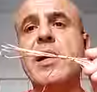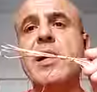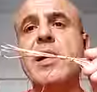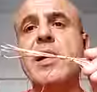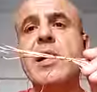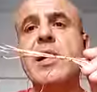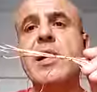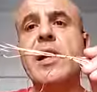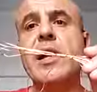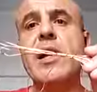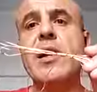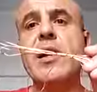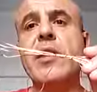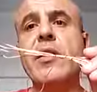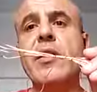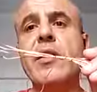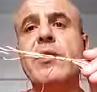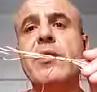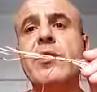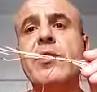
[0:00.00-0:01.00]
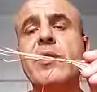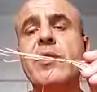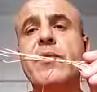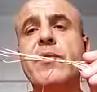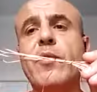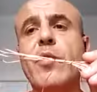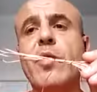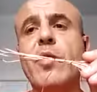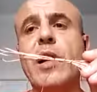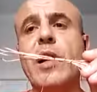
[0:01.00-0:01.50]

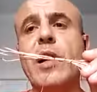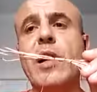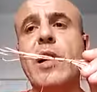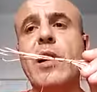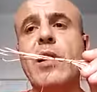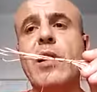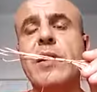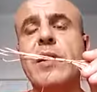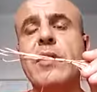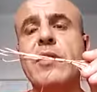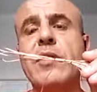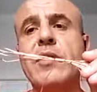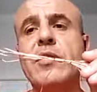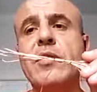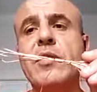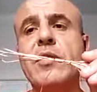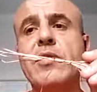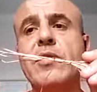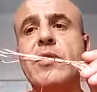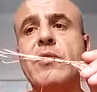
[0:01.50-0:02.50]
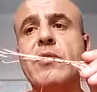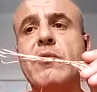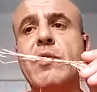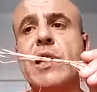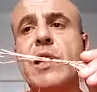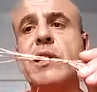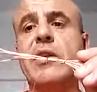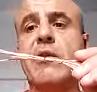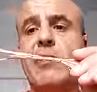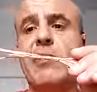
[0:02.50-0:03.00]
32 in
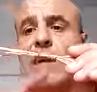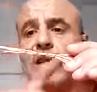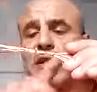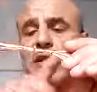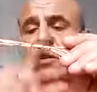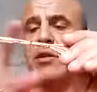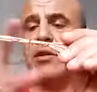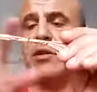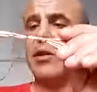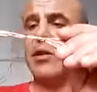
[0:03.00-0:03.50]
one direction